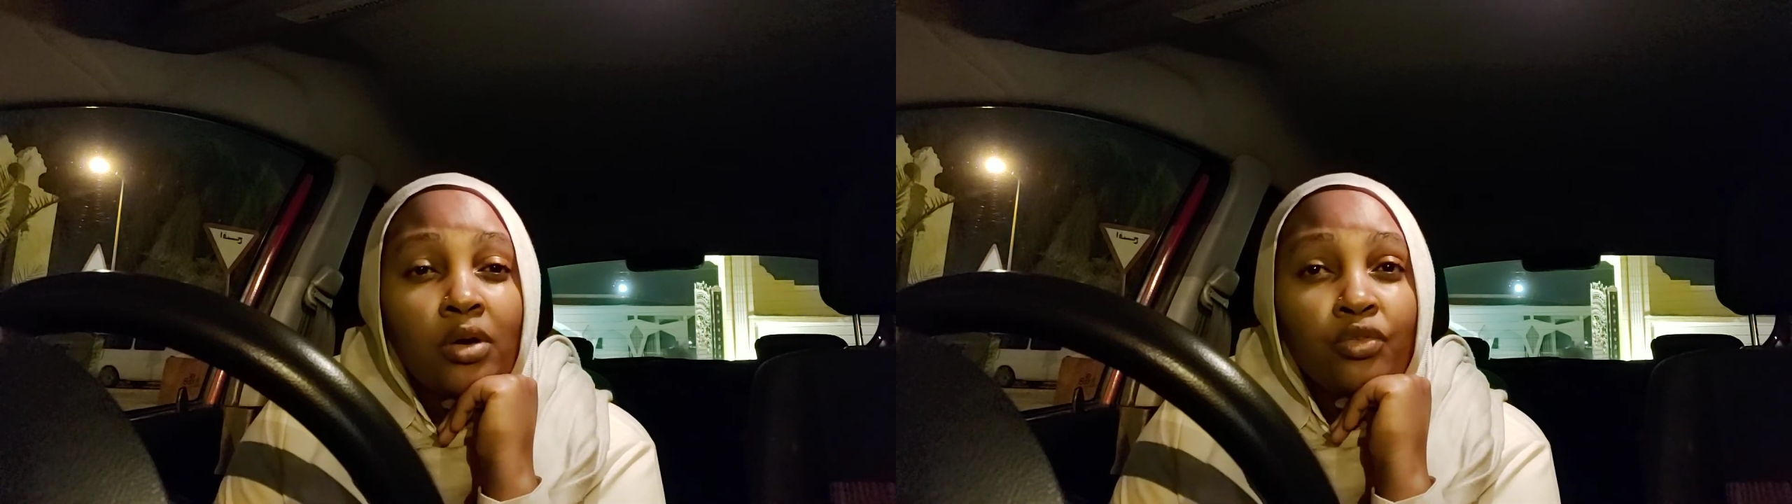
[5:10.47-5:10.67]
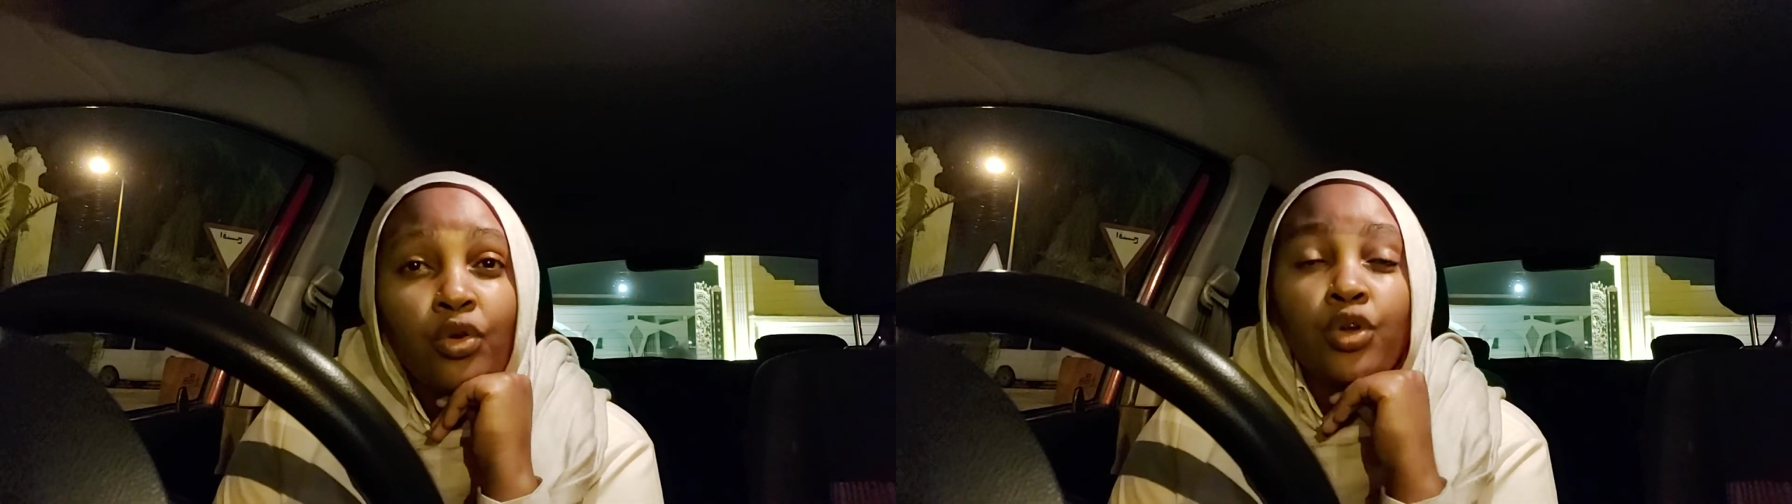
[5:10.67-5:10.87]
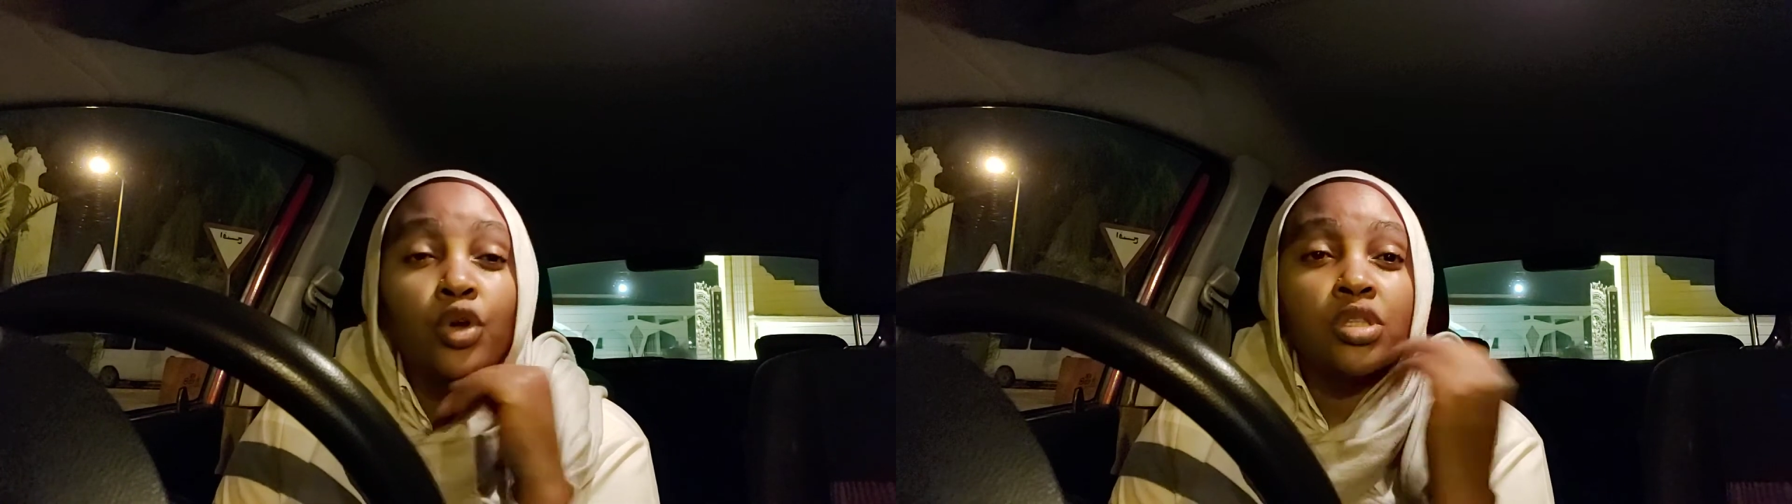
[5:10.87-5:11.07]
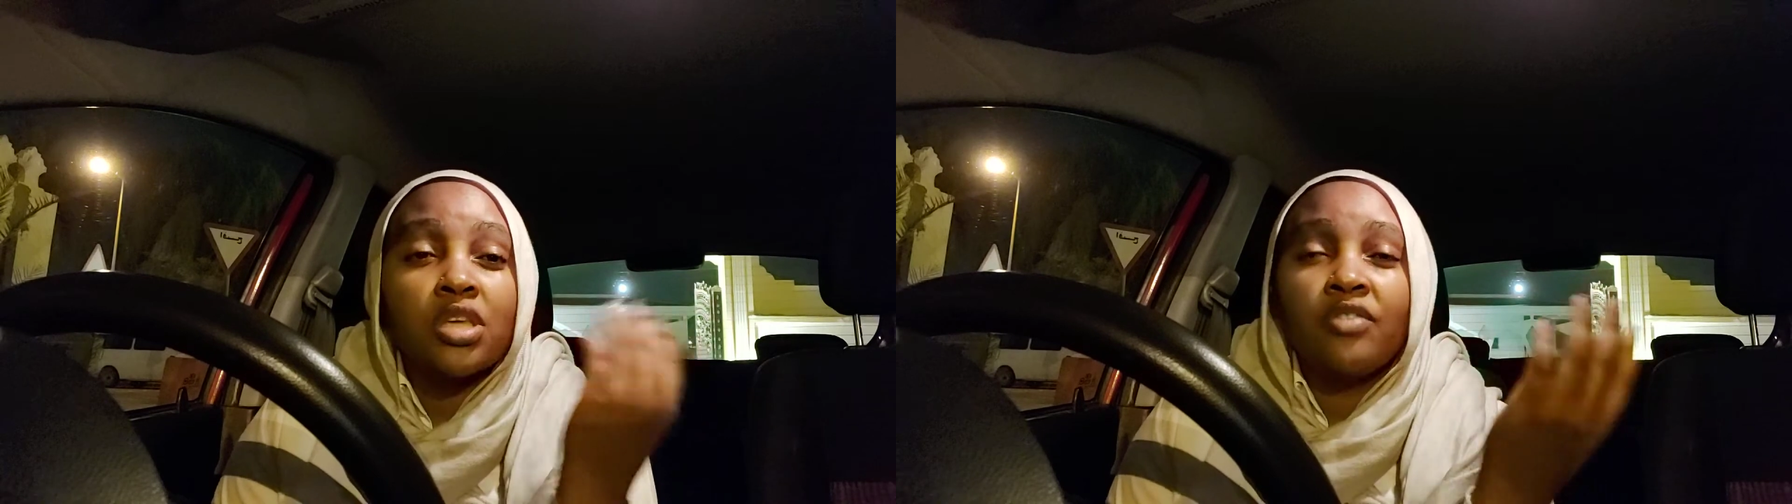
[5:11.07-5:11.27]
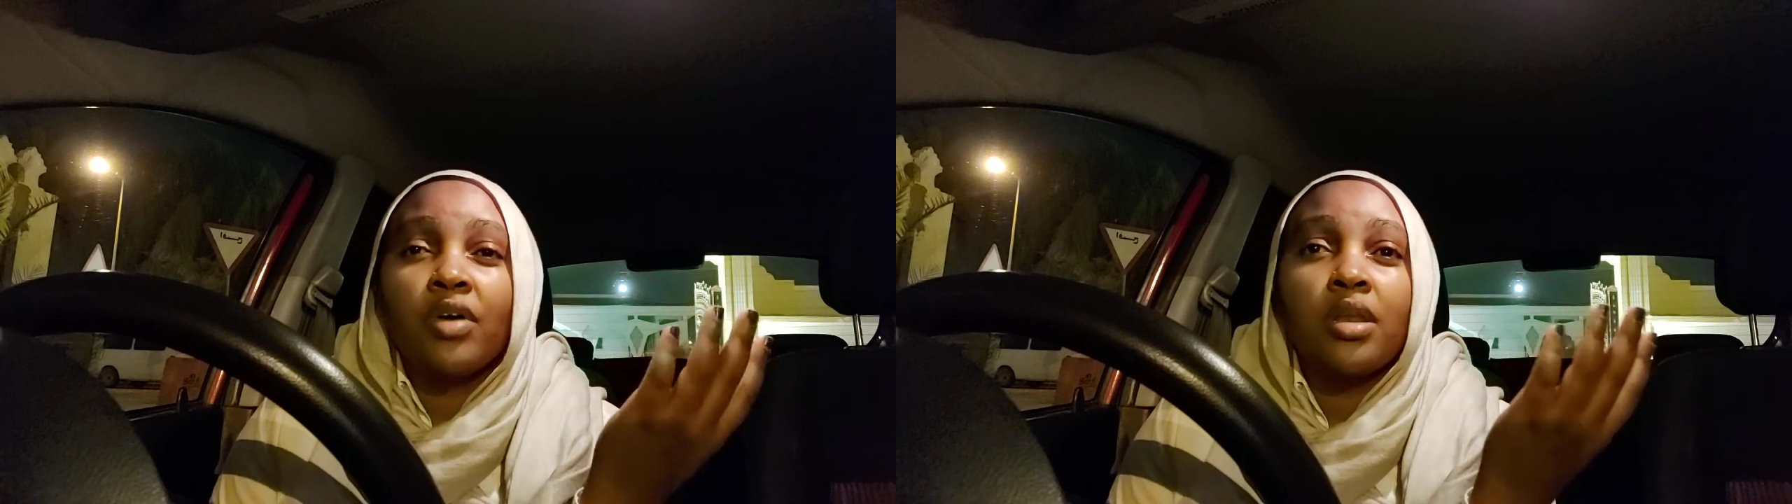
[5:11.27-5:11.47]
for not
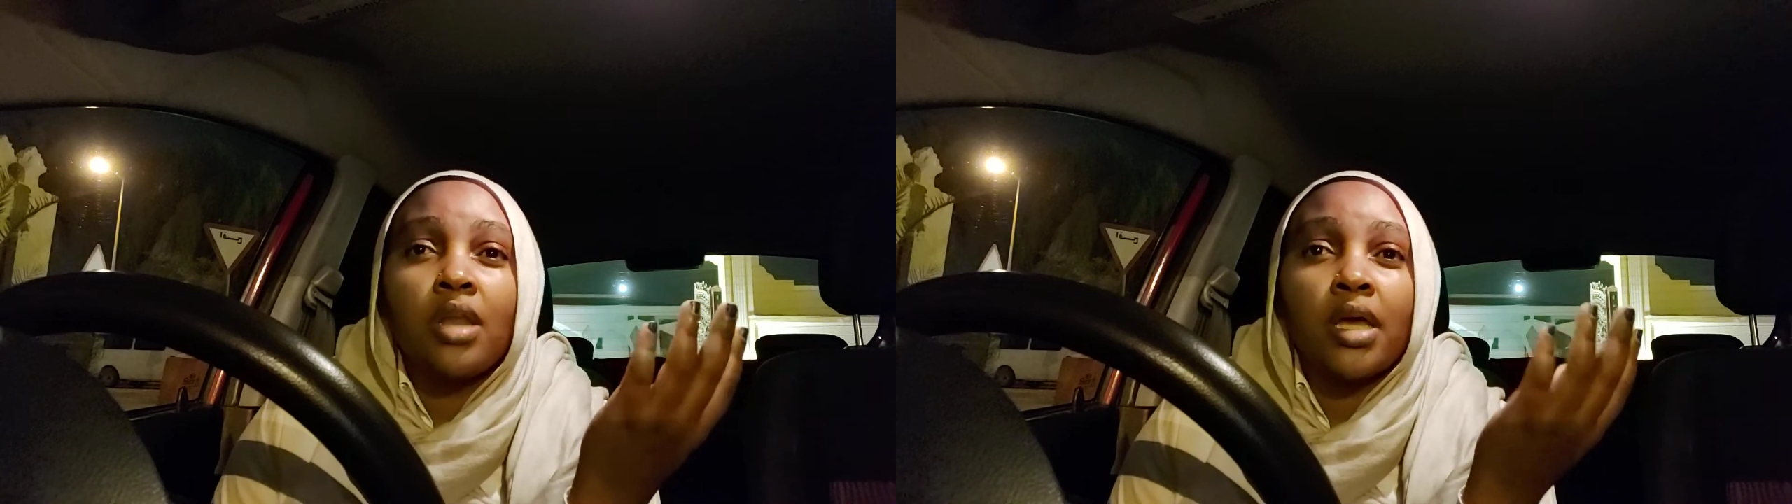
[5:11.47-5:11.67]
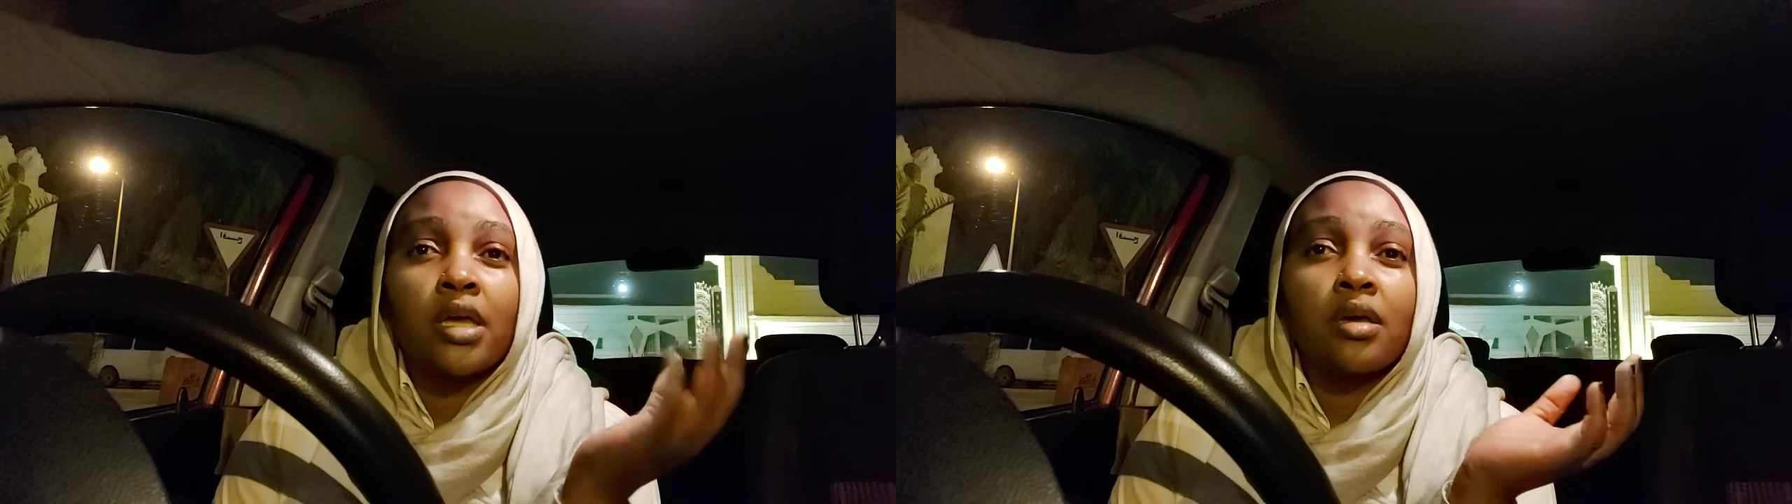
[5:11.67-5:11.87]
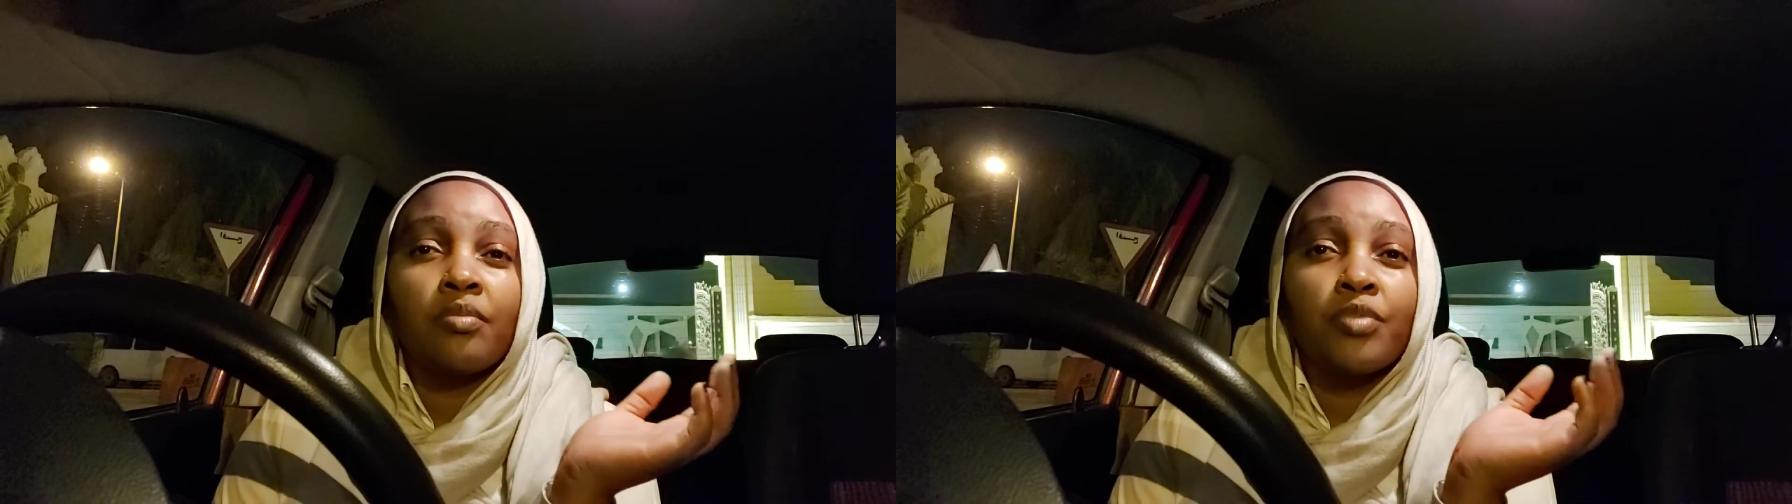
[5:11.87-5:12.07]
even, like,